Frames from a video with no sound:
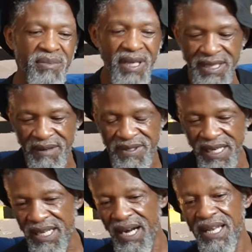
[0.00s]
As I've
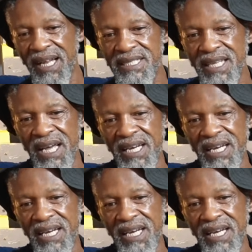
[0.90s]
said, because